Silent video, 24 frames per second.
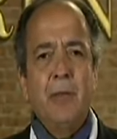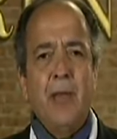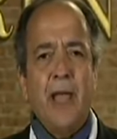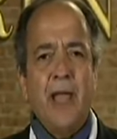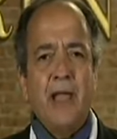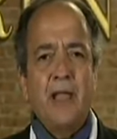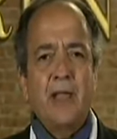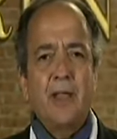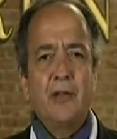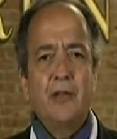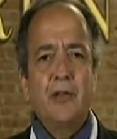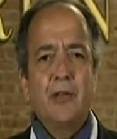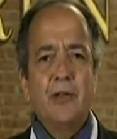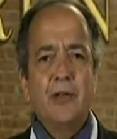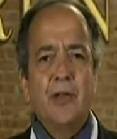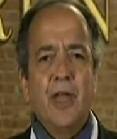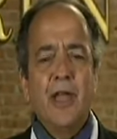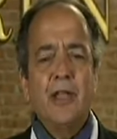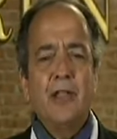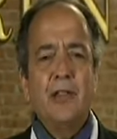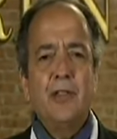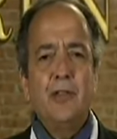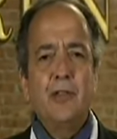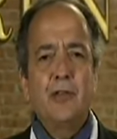back in the
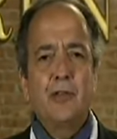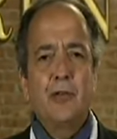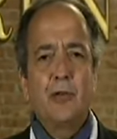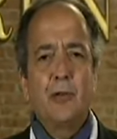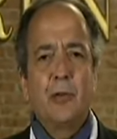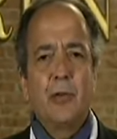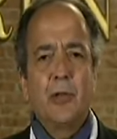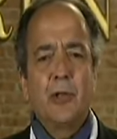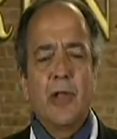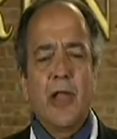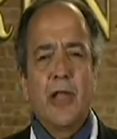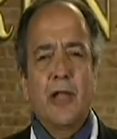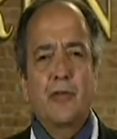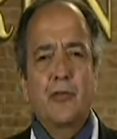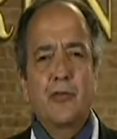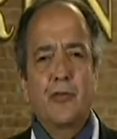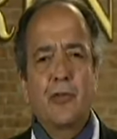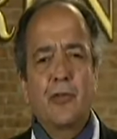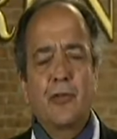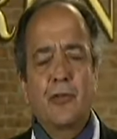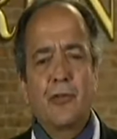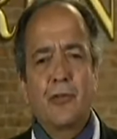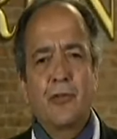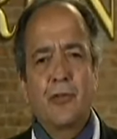'92
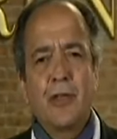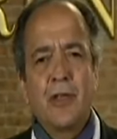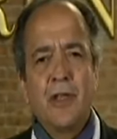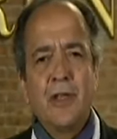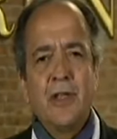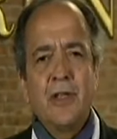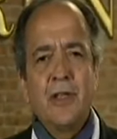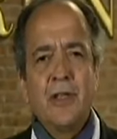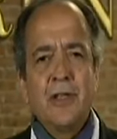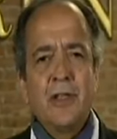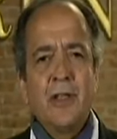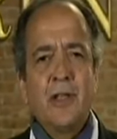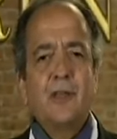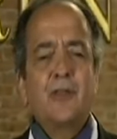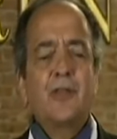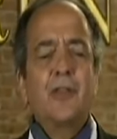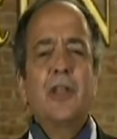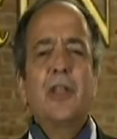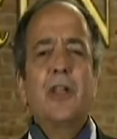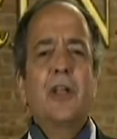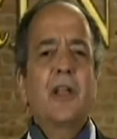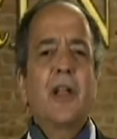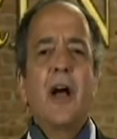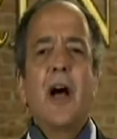elections. It's
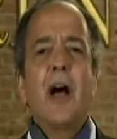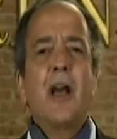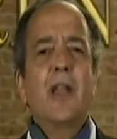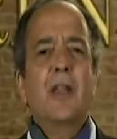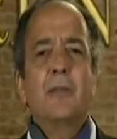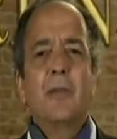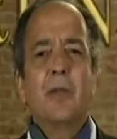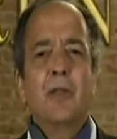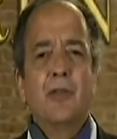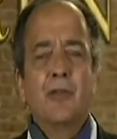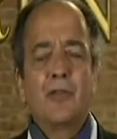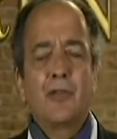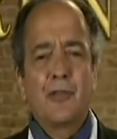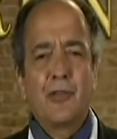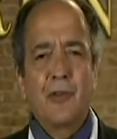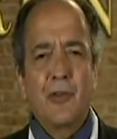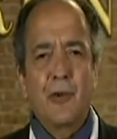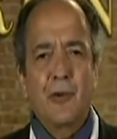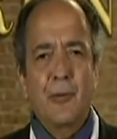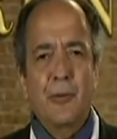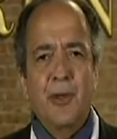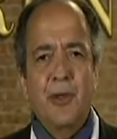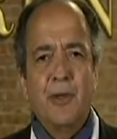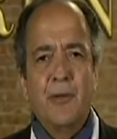the economy,
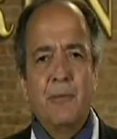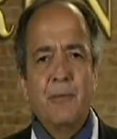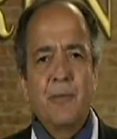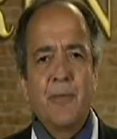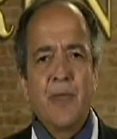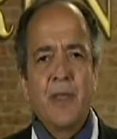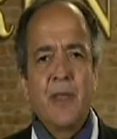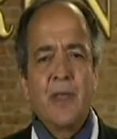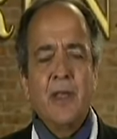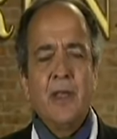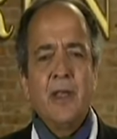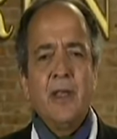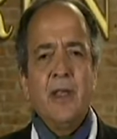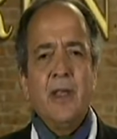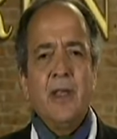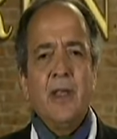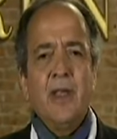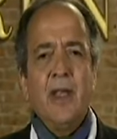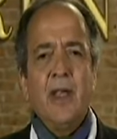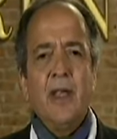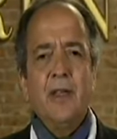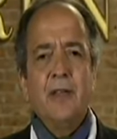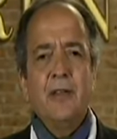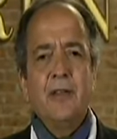stupid.
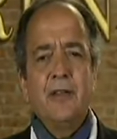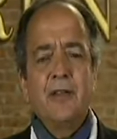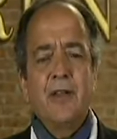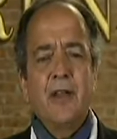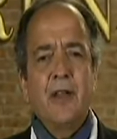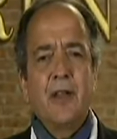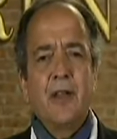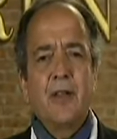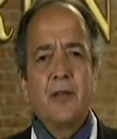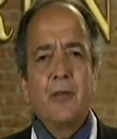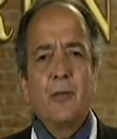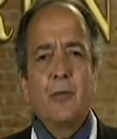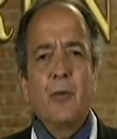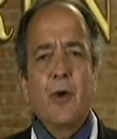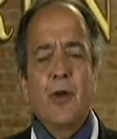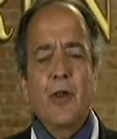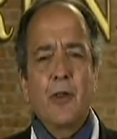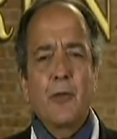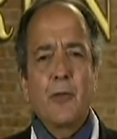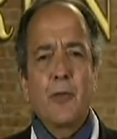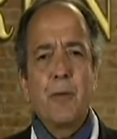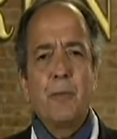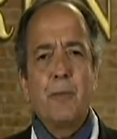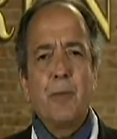And what
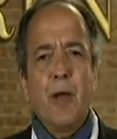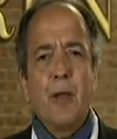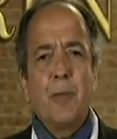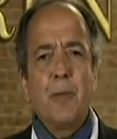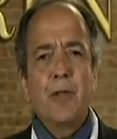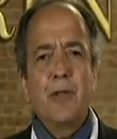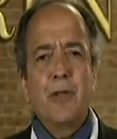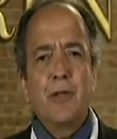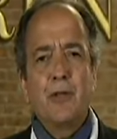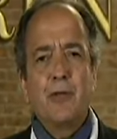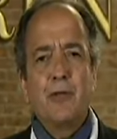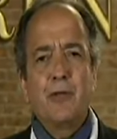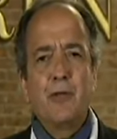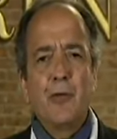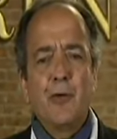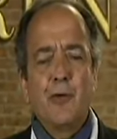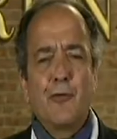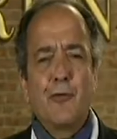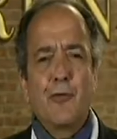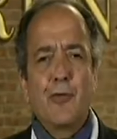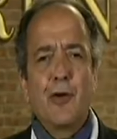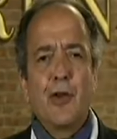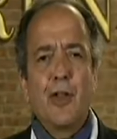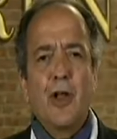do the Republicans
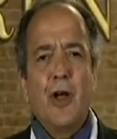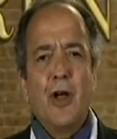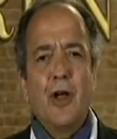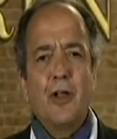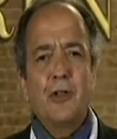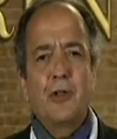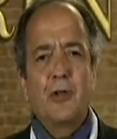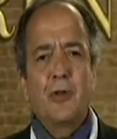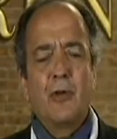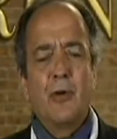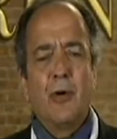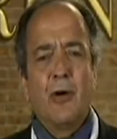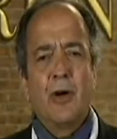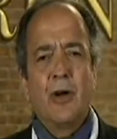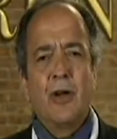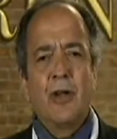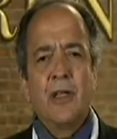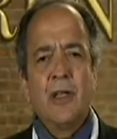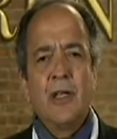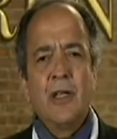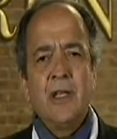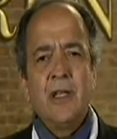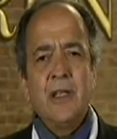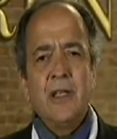do for an
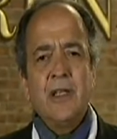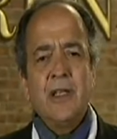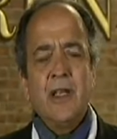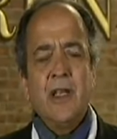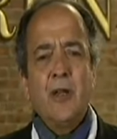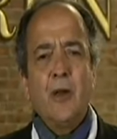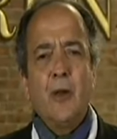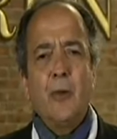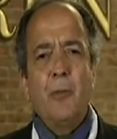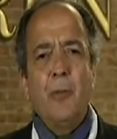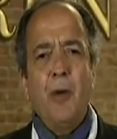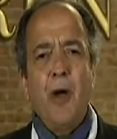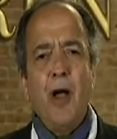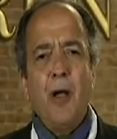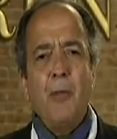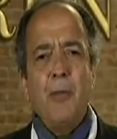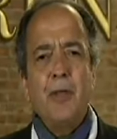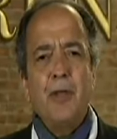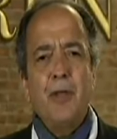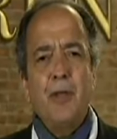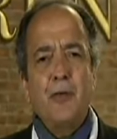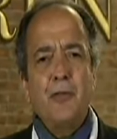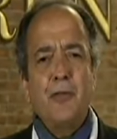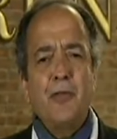encore? And
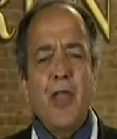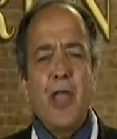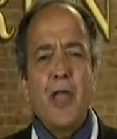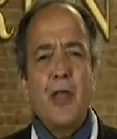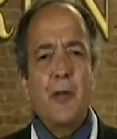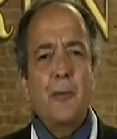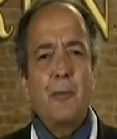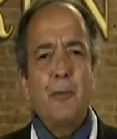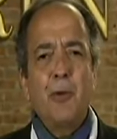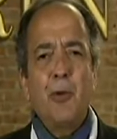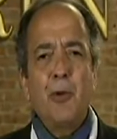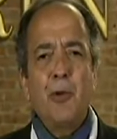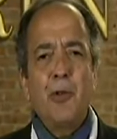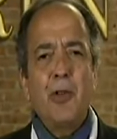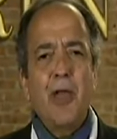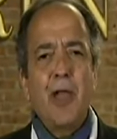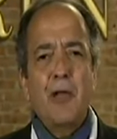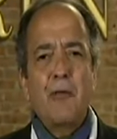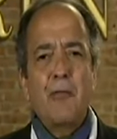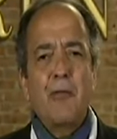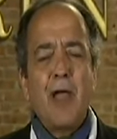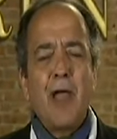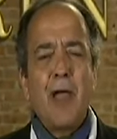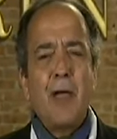Obama knows how to pull
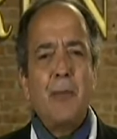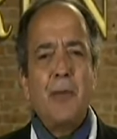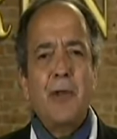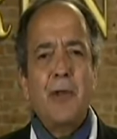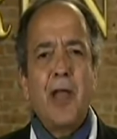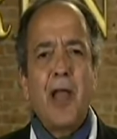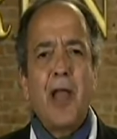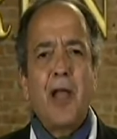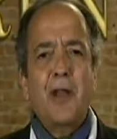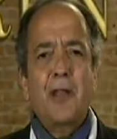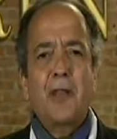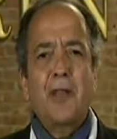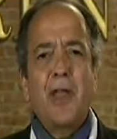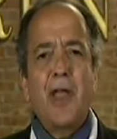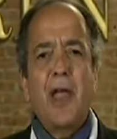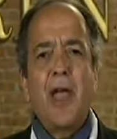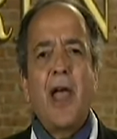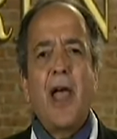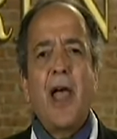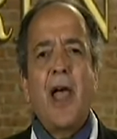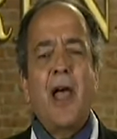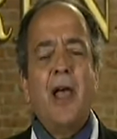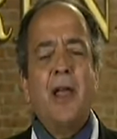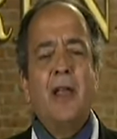that rabbit out of the
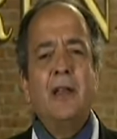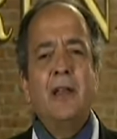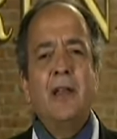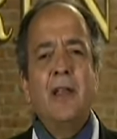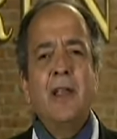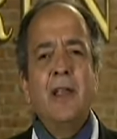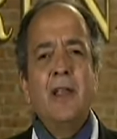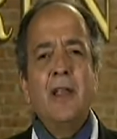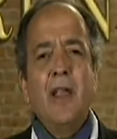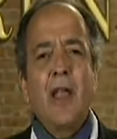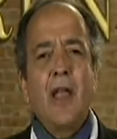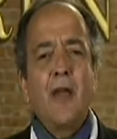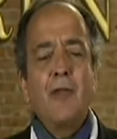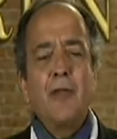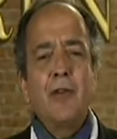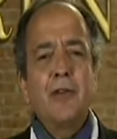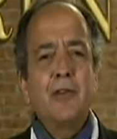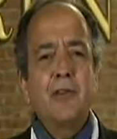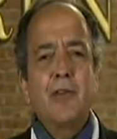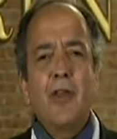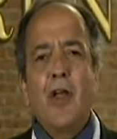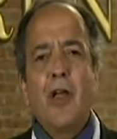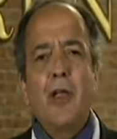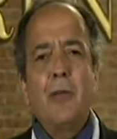hat.
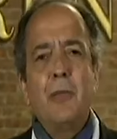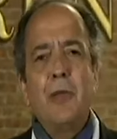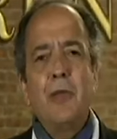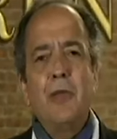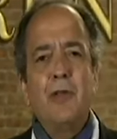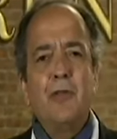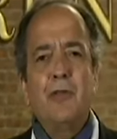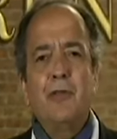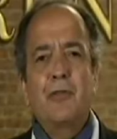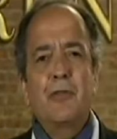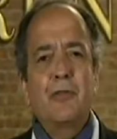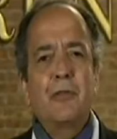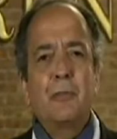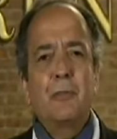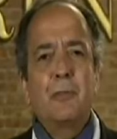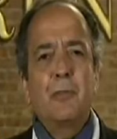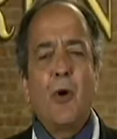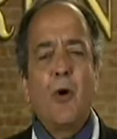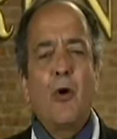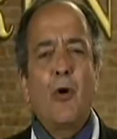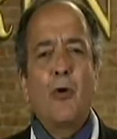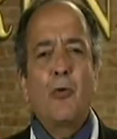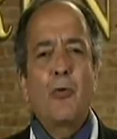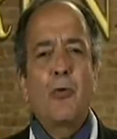Every time his
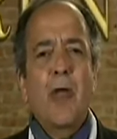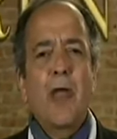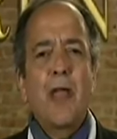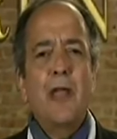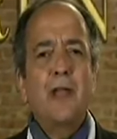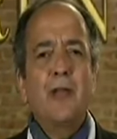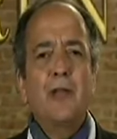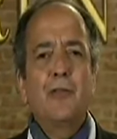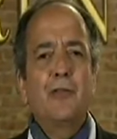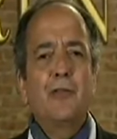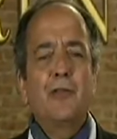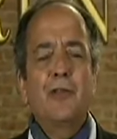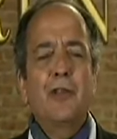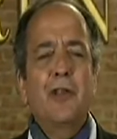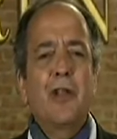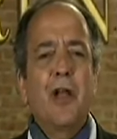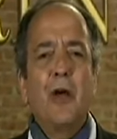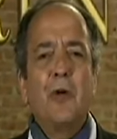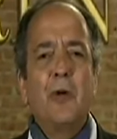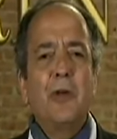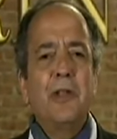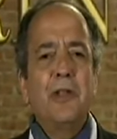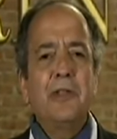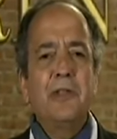poll ratings are
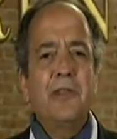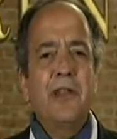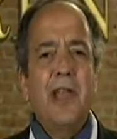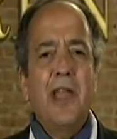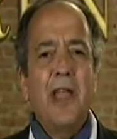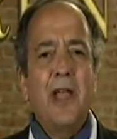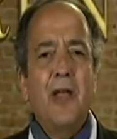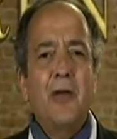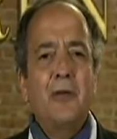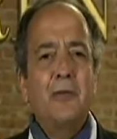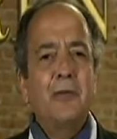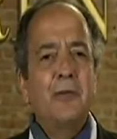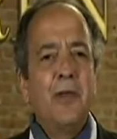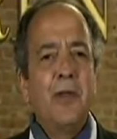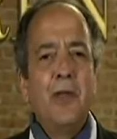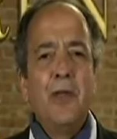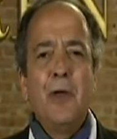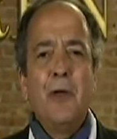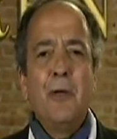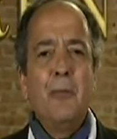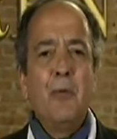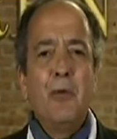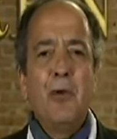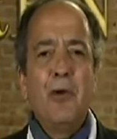going down,
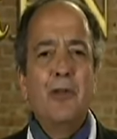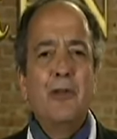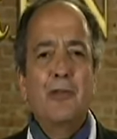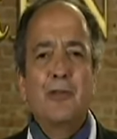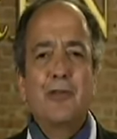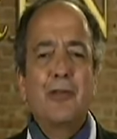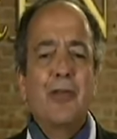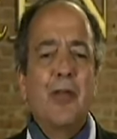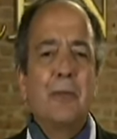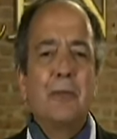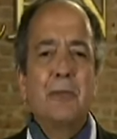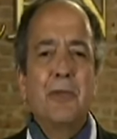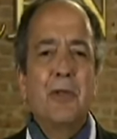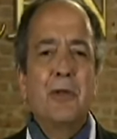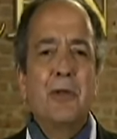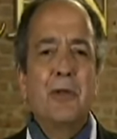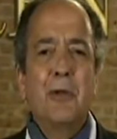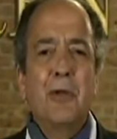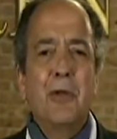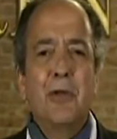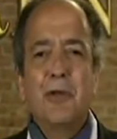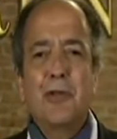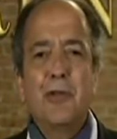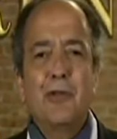boy,
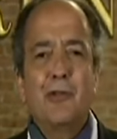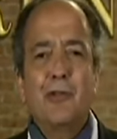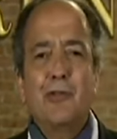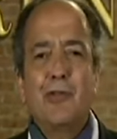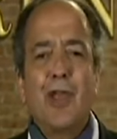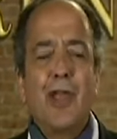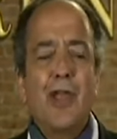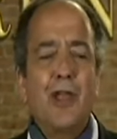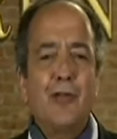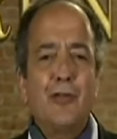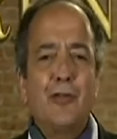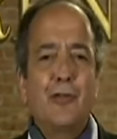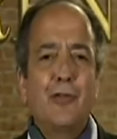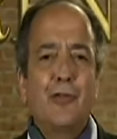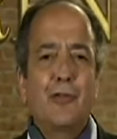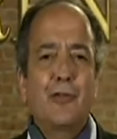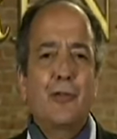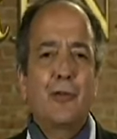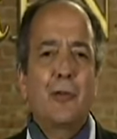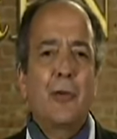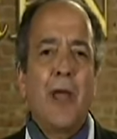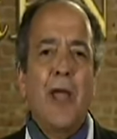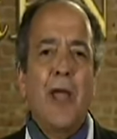something really changes